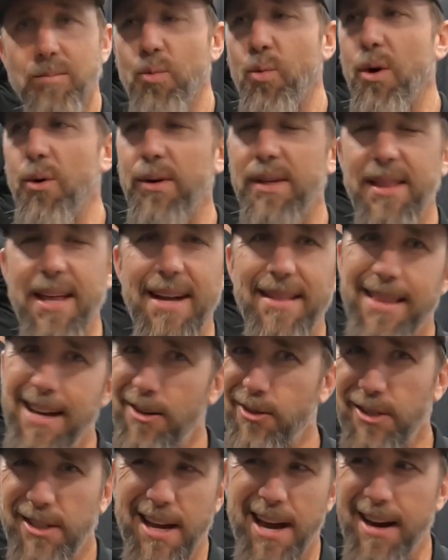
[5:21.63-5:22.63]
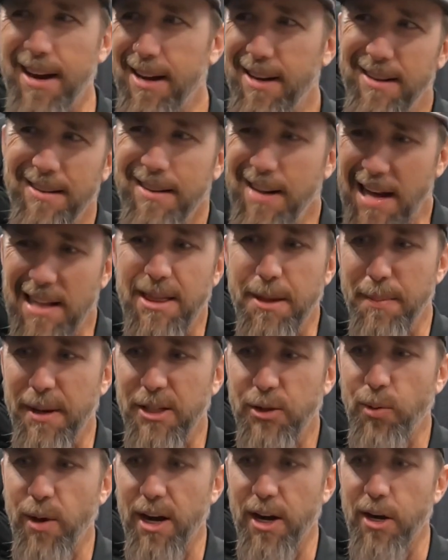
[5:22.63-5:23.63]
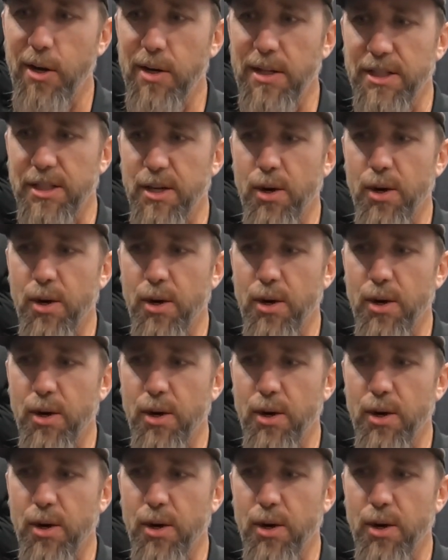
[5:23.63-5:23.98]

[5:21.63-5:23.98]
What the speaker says: Well, we thought that was kind of not the best way to do it,